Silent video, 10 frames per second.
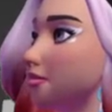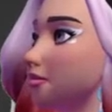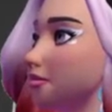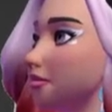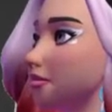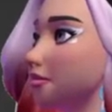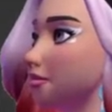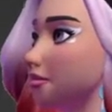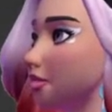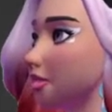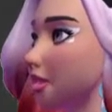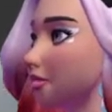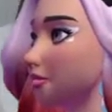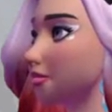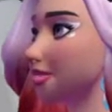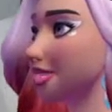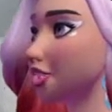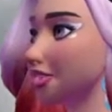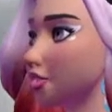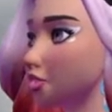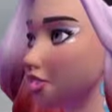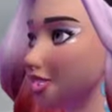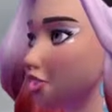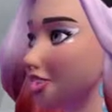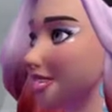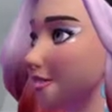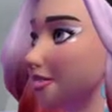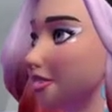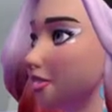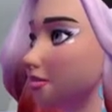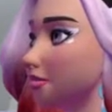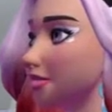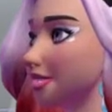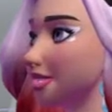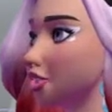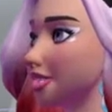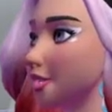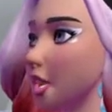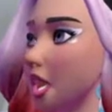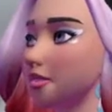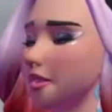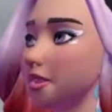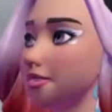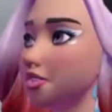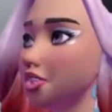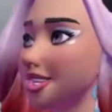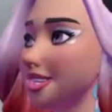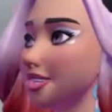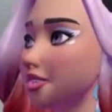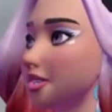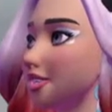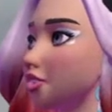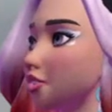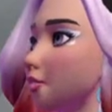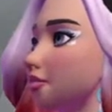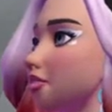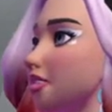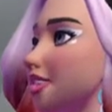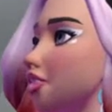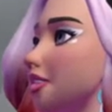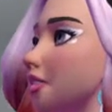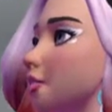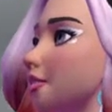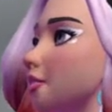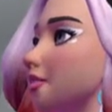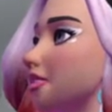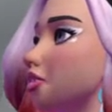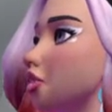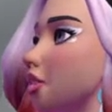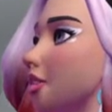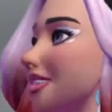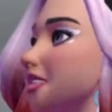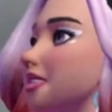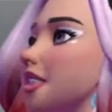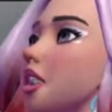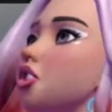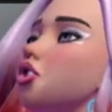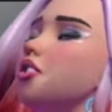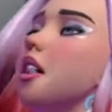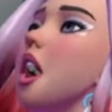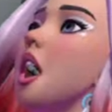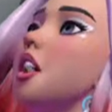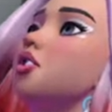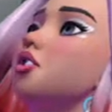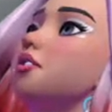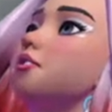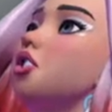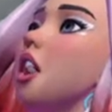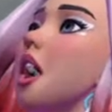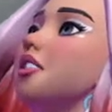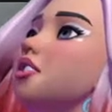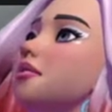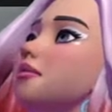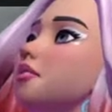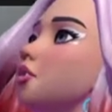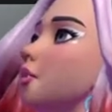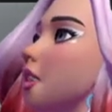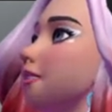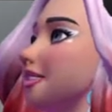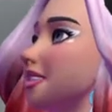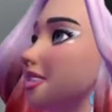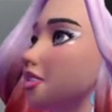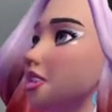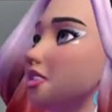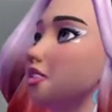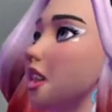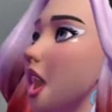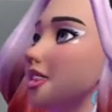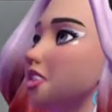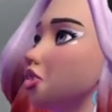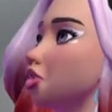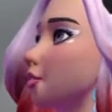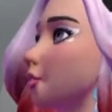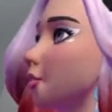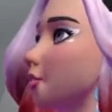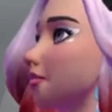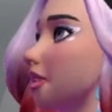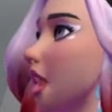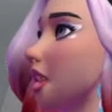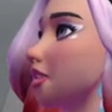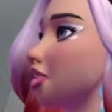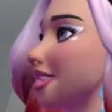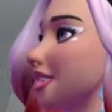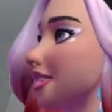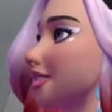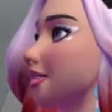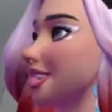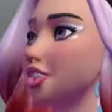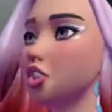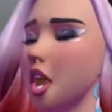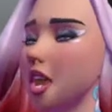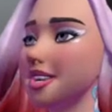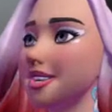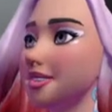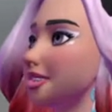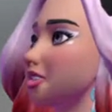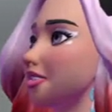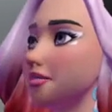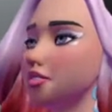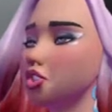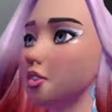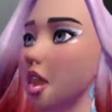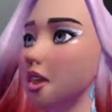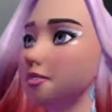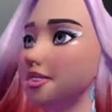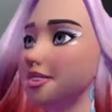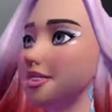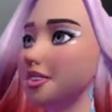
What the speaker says: Oh, wait a sec. We're just going to save that. So I can see the white fabric here that's coming through. It does look a little bit distorted, to be honest. Especially on the sides. So what I'm going to do is I'm going to try to say UV Smart Amy Project and see what happens when I do that.